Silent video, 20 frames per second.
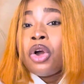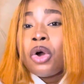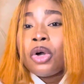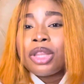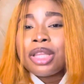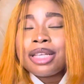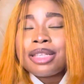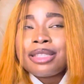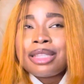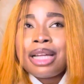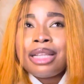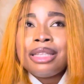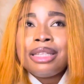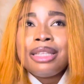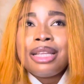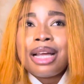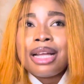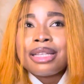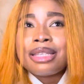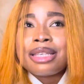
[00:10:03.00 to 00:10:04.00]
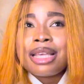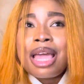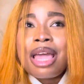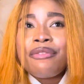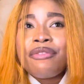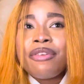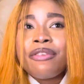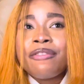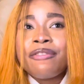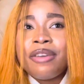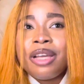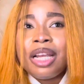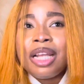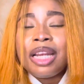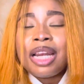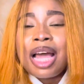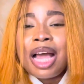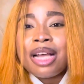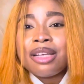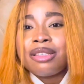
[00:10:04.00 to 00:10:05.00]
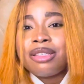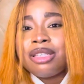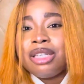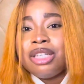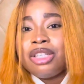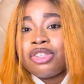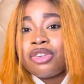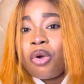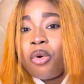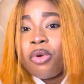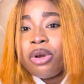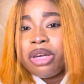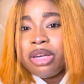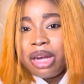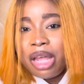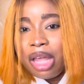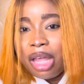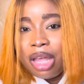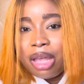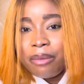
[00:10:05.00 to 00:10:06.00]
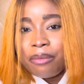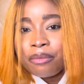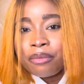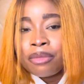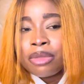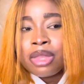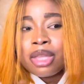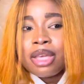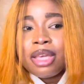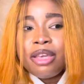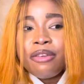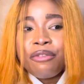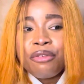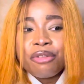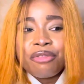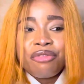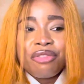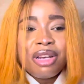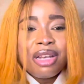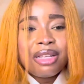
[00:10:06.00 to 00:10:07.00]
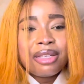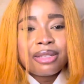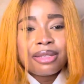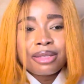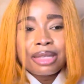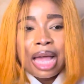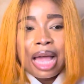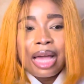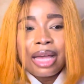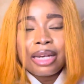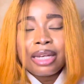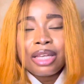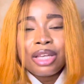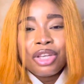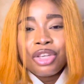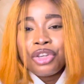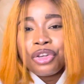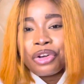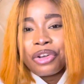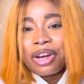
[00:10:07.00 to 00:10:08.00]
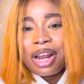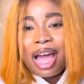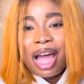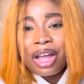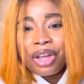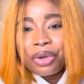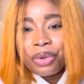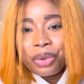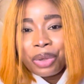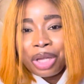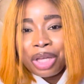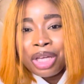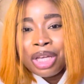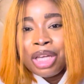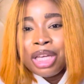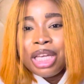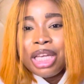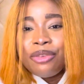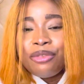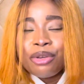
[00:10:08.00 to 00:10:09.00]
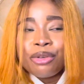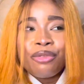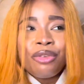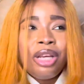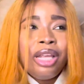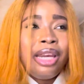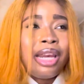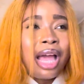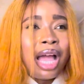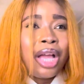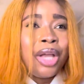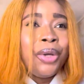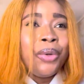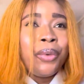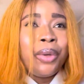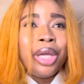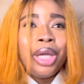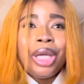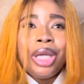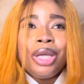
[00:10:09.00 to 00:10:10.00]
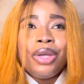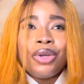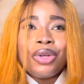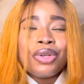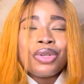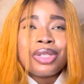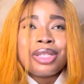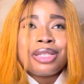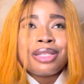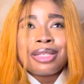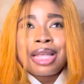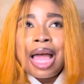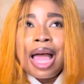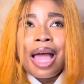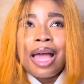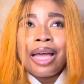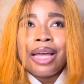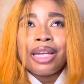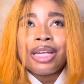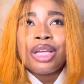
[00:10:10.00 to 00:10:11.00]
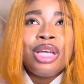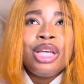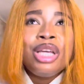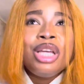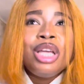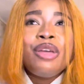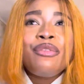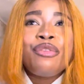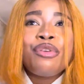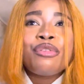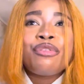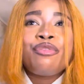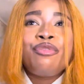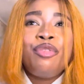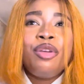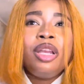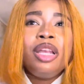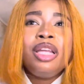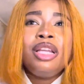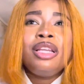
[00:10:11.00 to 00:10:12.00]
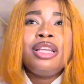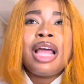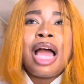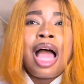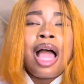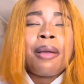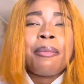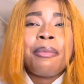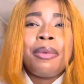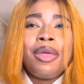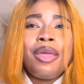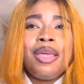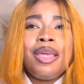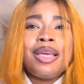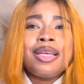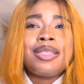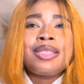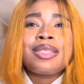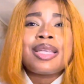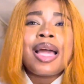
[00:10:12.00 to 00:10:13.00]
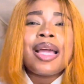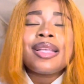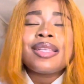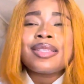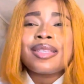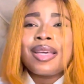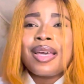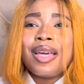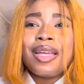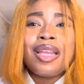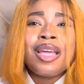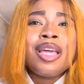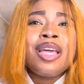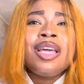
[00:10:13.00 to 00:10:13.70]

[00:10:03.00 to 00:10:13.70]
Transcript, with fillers: understanding that every feeling has its own name. If you're feeling sad, you're not angry. If you're feeling angry, you're not sad. If you're feeling happy, excited,